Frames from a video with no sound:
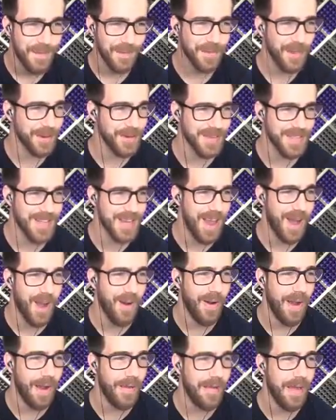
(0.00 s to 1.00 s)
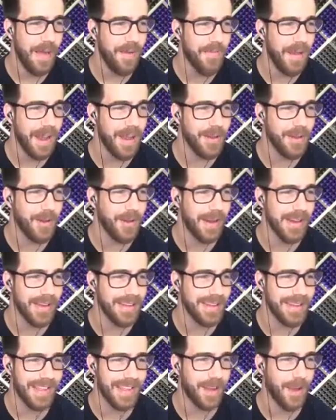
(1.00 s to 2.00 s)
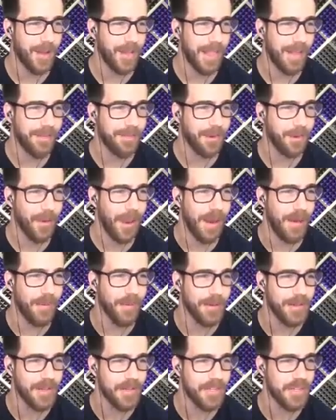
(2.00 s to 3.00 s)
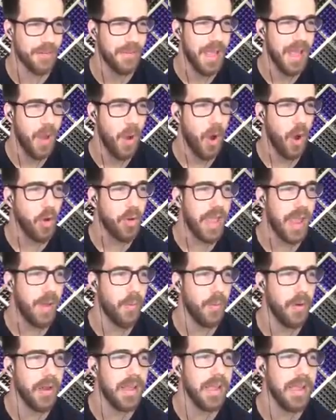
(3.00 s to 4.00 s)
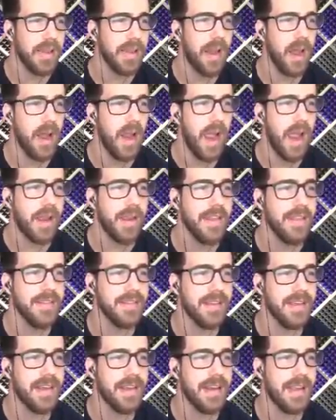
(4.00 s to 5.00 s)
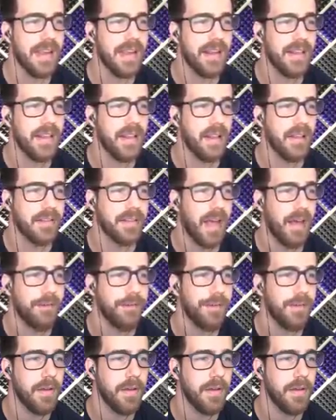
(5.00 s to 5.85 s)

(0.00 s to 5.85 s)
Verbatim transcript: There's no, I'm not doing it to like go left or right, which I should. Okay, we're getting, all right, this is gonna get a little tough.